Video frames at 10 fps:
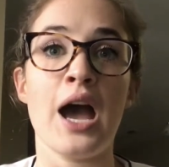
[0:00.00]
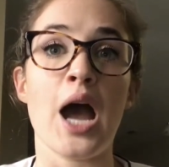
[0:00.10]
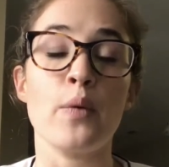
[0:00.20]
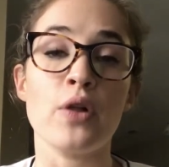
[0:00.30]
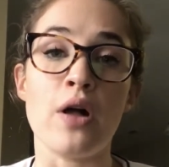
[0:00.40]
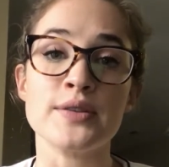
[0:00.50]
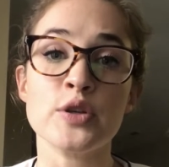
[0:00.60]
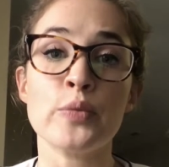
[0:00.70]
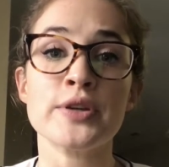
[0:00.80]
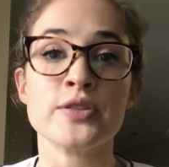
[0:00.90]
I will
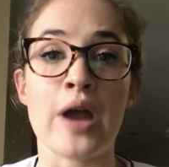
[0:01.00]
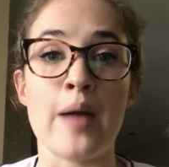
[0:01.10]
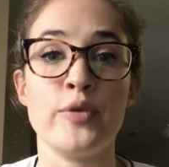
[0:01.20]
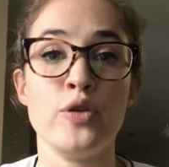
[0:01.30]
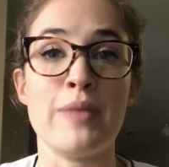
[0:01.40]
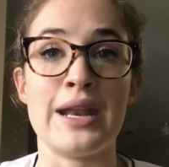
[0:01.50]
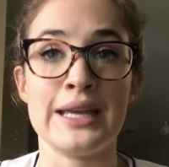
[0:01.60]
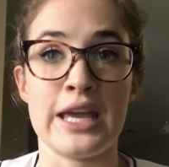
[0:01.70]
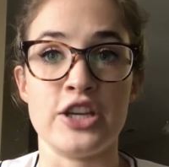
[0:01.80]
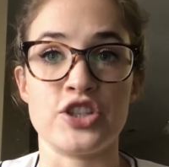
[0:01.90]
also prescribe you
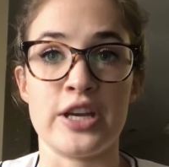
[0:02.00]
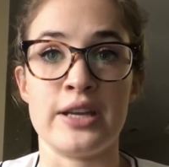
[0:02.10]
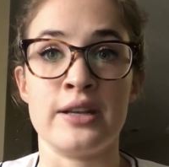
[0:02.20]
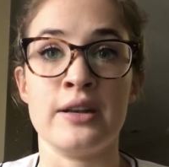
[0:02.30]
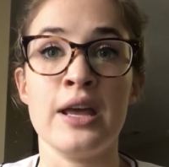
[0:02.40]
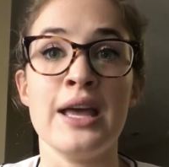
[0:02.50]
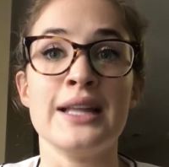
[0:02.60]
medication